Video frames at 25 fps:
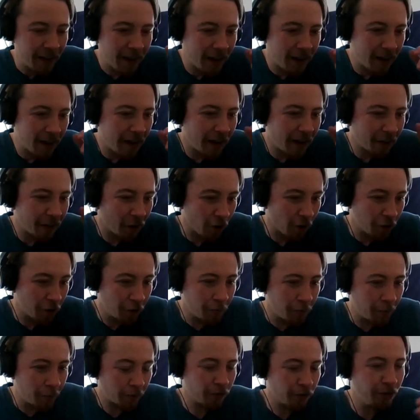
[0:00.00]
and
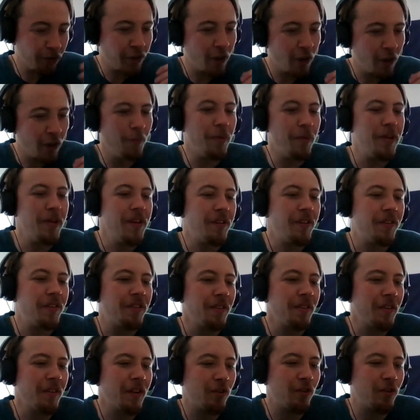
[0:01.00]
other production companies.